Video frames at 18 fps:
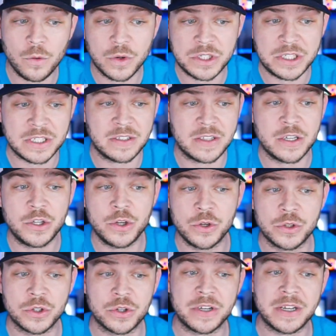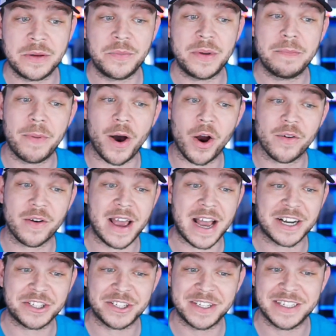which is the user DB ball
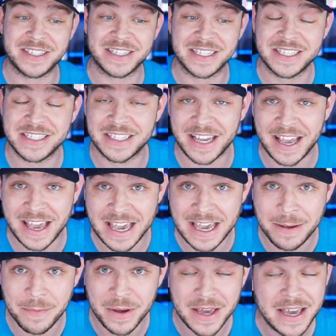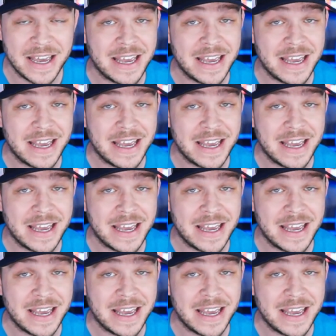reaction is the same